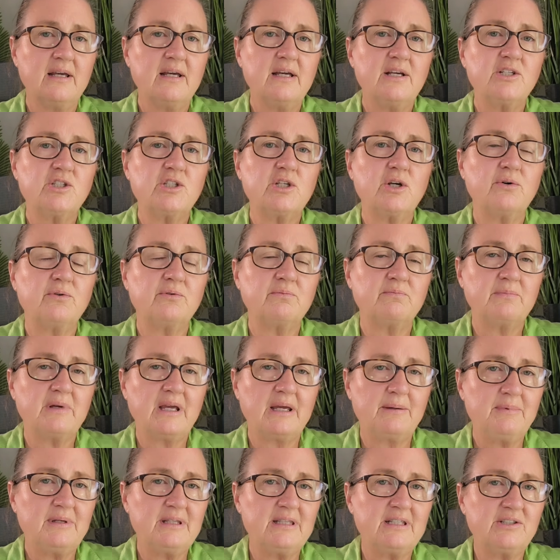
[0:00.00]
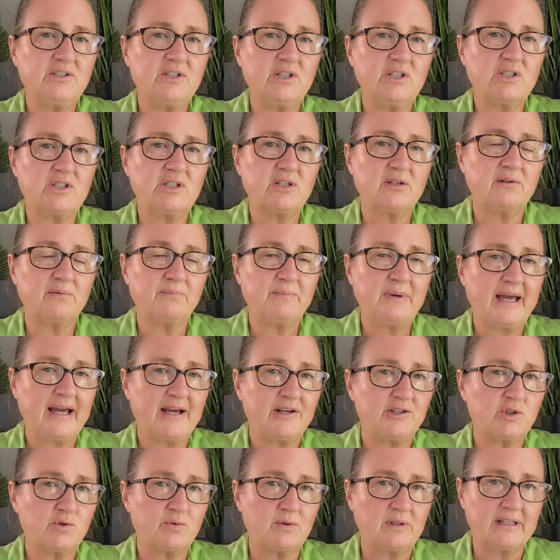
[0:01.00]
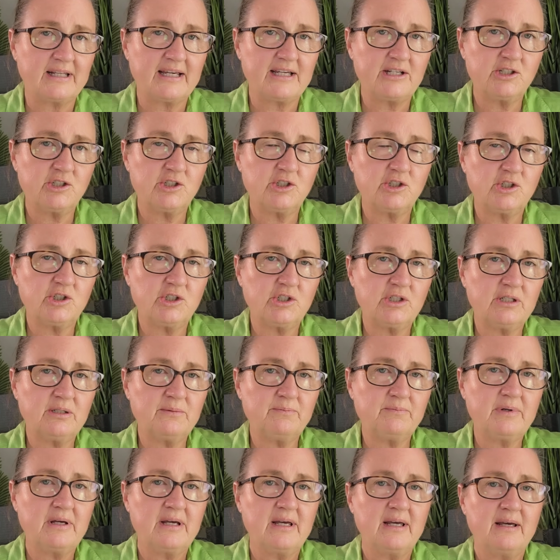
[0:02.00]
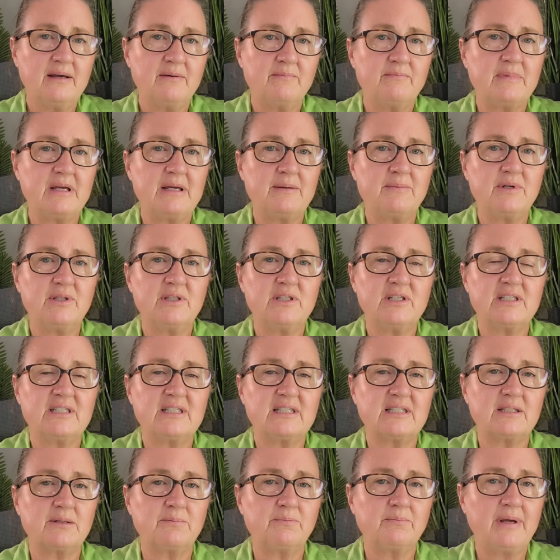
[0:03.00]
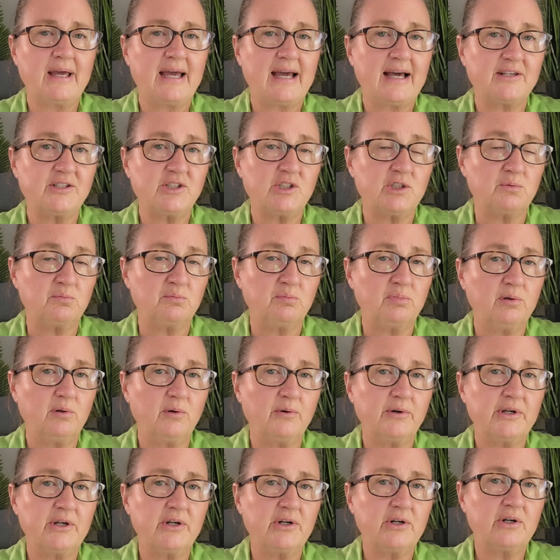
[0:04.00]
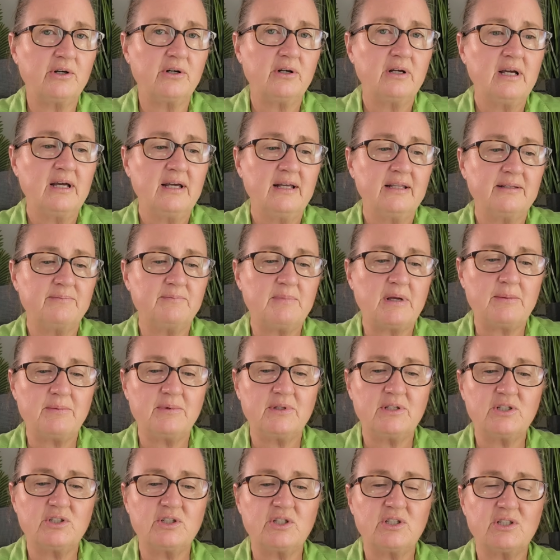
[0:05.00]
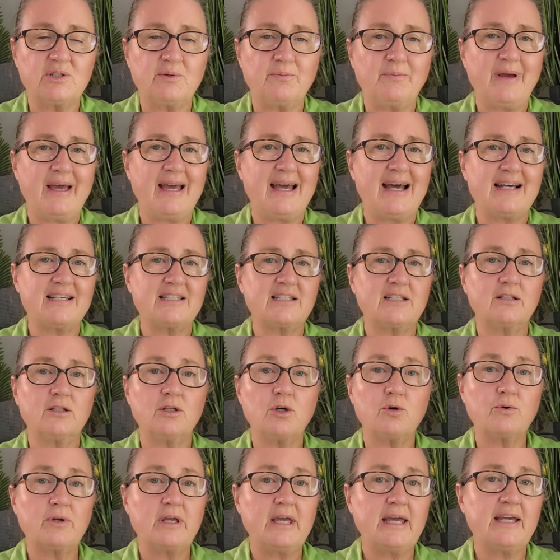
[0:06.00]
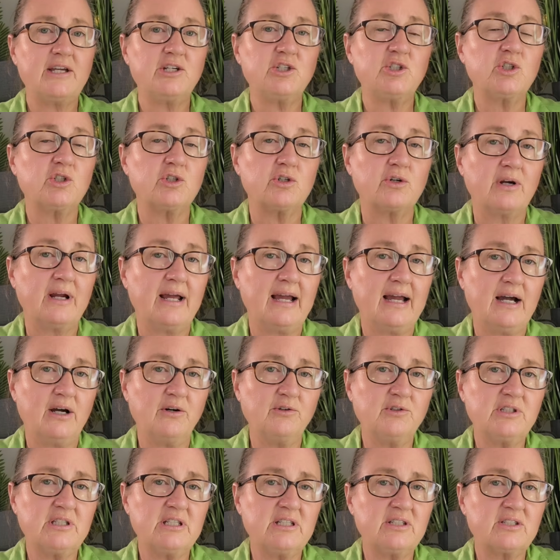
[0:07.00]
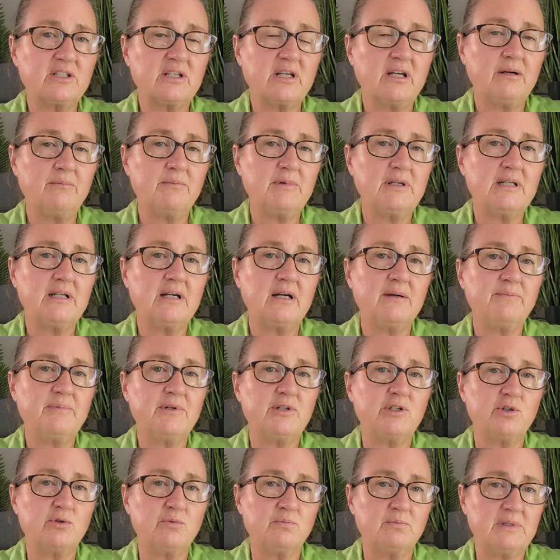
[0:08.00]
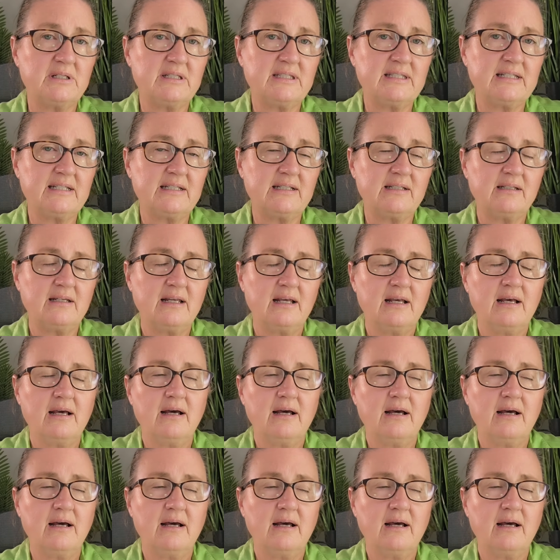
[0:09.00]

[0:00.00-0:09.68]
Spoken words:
So maybe this is a past relationship. Maybe this is a past employer. Maybe this is a past location or house that's coming up and you miss it.